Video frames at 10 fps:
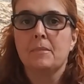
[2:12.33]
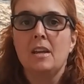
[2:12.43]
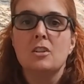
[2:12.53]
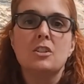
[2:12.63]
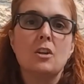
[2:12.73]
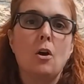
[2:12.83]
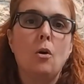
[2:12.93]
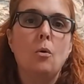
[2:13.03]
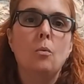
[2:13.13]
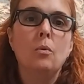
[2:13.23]

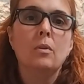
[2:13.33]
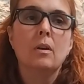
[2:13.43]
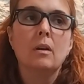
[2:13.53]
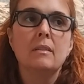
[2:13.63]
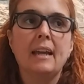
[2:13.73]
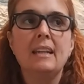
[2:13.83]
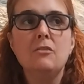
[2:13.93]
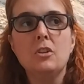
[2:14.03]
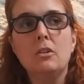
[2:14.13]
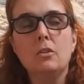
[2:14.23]
So that gives
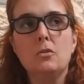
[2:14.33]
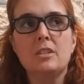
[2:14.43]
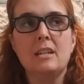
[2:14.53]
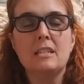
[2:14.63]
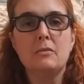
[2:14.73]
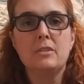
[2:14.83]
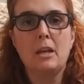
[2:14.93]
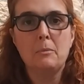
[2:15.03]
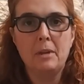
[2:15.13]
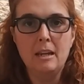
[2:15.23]
you a little sense of
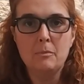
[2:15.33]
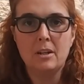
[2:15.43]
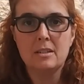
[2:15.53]
down payments.